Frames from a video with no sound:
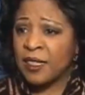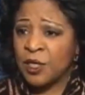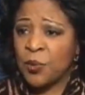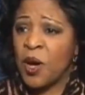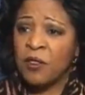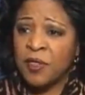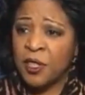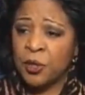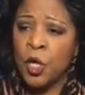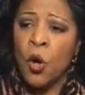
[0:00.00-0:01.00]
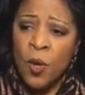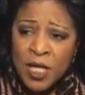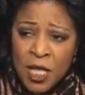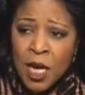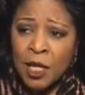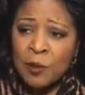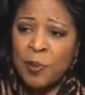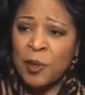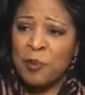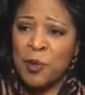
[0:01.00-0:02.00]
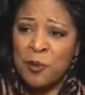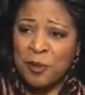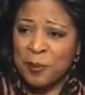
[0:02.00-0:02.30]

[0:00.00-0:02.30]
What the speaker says: to $1,200? What's the next big move?